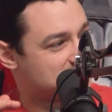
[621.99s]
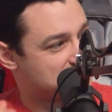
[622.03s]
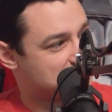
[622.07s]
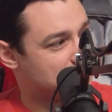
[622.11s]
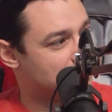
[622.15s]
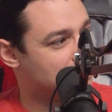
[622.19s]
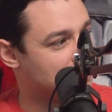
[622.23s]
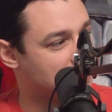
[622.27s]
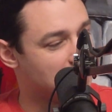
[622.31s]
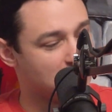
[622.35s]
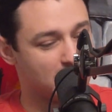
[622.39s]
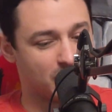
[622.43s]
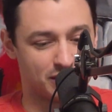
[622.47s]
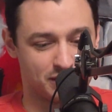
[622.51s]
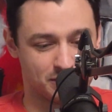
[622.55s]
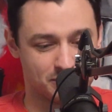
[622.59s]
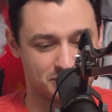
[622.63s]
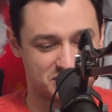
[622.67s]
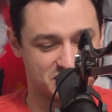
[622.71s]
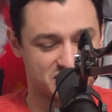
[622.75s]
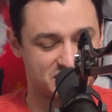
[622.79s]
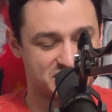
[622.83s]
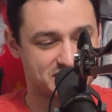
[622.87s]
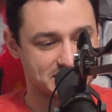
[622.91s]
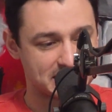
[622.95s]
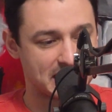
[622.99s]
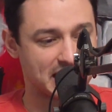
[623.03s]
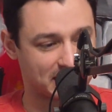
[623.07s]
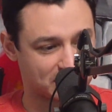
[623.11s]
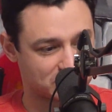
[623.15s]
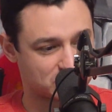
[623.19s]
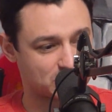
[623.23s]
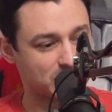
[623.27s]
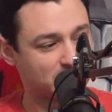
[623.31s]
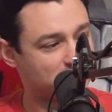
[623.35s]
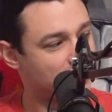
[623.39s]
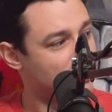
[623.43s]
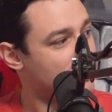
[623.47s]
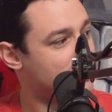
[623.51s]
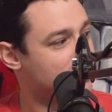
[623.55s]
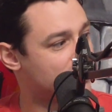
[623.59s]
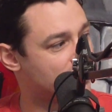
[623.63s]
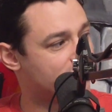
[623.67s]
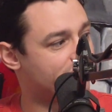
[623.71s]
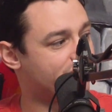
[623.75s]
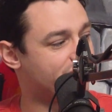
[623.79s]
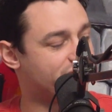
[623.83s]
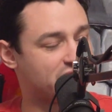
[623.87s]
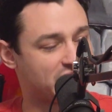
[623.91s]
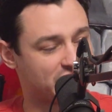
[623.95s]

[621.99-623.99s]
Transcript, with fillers: was too low and it was stuck. So I couldn't,